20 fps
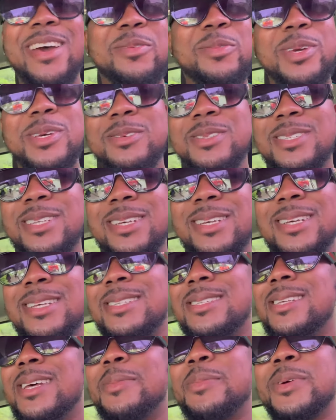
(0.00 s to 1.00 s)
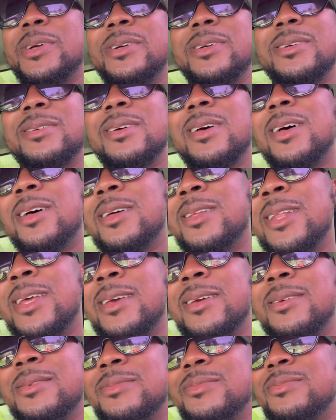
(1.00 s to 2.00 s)
we all say it's summer all
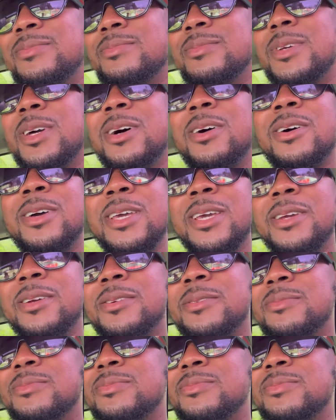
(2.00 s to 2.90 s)
day, all year,